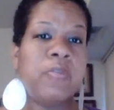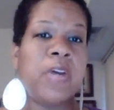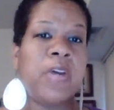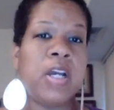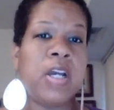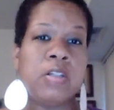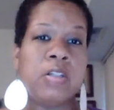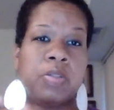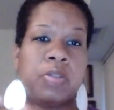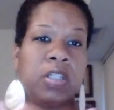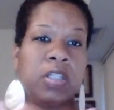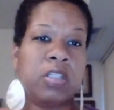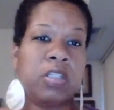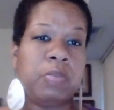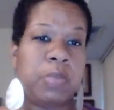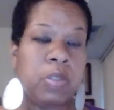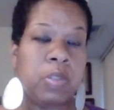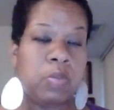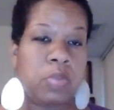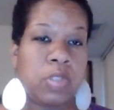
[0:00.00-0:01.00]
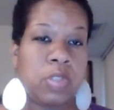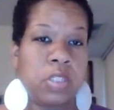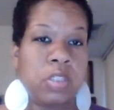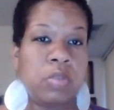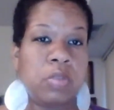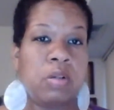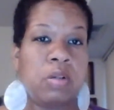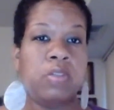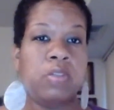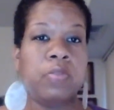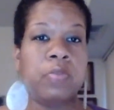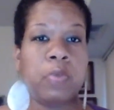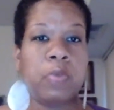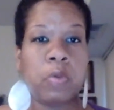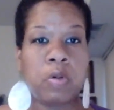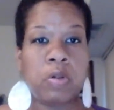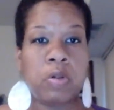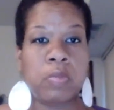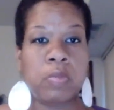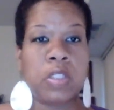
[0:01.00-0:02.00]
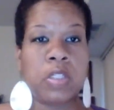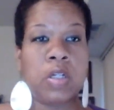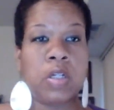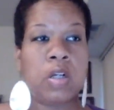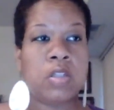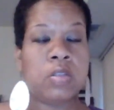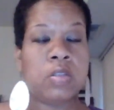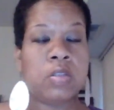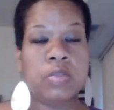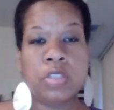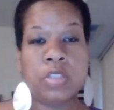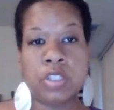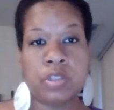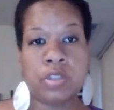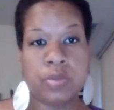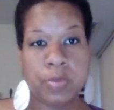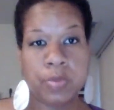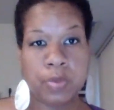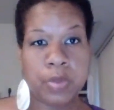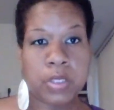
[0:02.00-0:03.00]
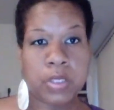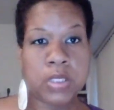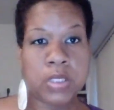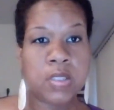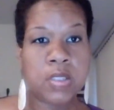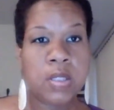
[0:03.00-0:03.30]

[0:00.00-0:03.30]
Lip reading: transmutes, it transforms, it also destroys.